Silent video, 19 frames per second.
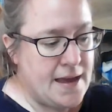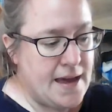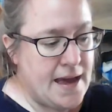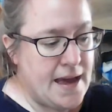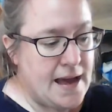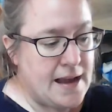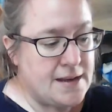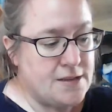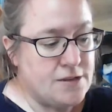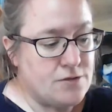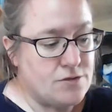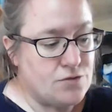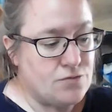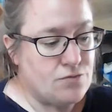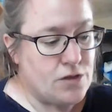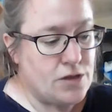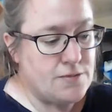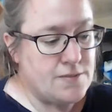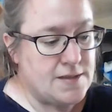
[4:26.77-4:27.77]
Eleanor and
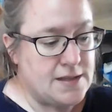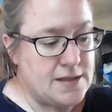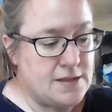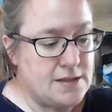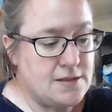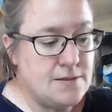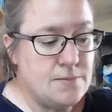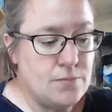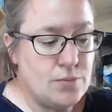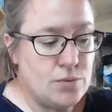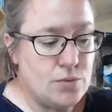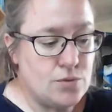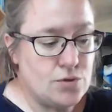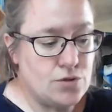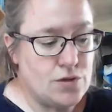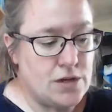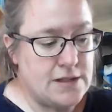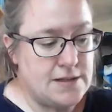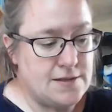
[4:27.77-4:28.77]
Rosie had done
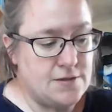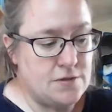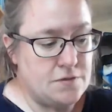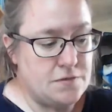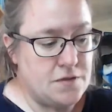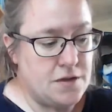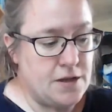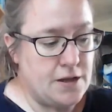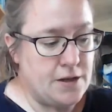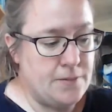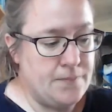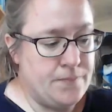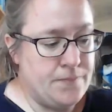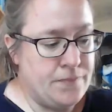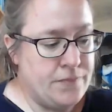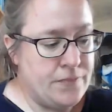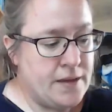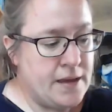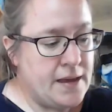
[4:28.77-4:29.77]
portraits of her.
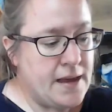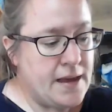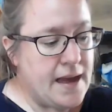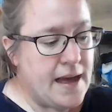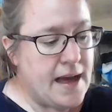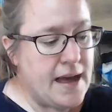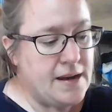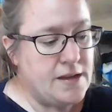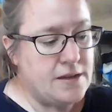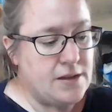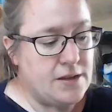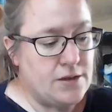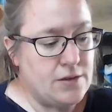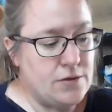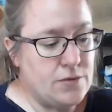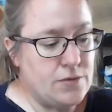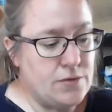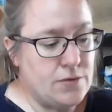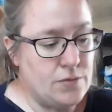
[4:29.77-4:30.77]
Eleanor,
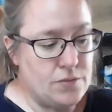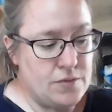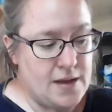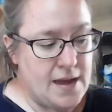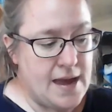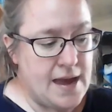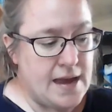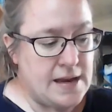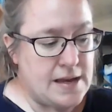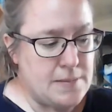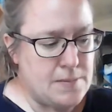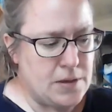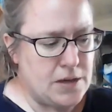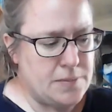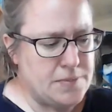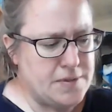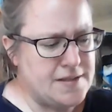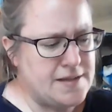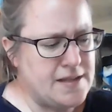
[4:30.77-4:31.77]
who thought that Henny
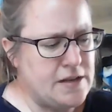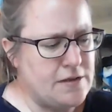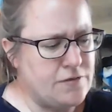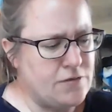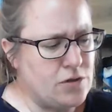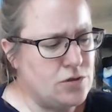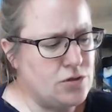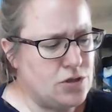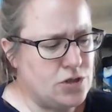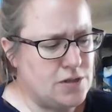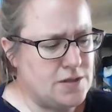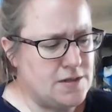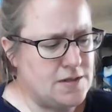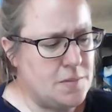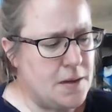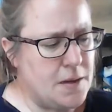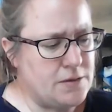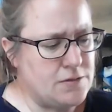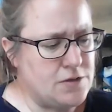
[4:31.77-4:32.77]
might be self-conscious
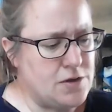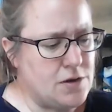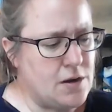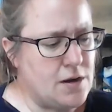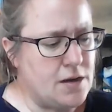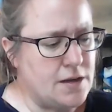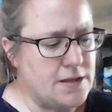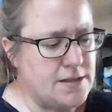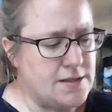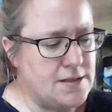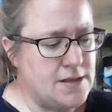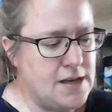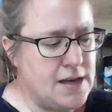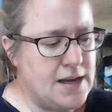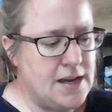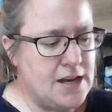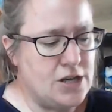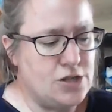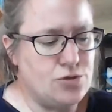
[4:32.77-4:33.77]
about her height,
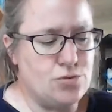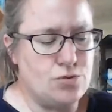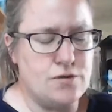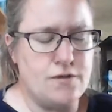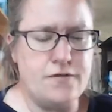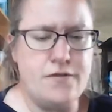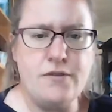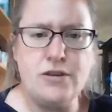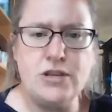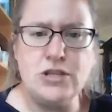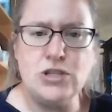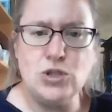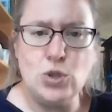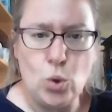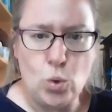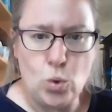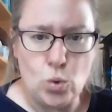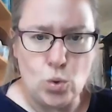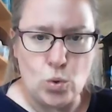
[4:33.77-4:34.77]
had drawn a very
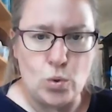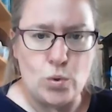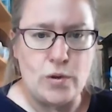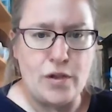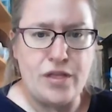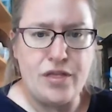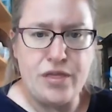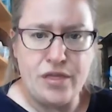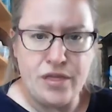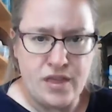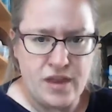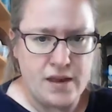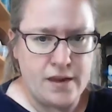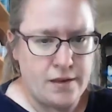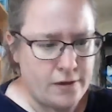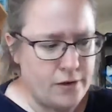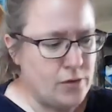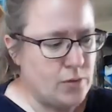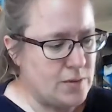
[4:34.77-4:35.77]
tall,
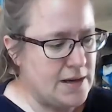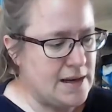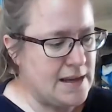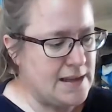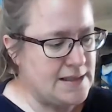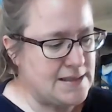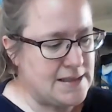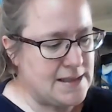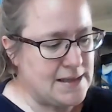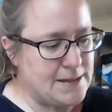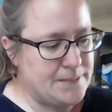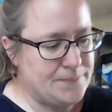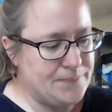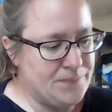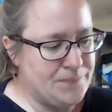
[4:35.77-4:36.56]
thin old lady.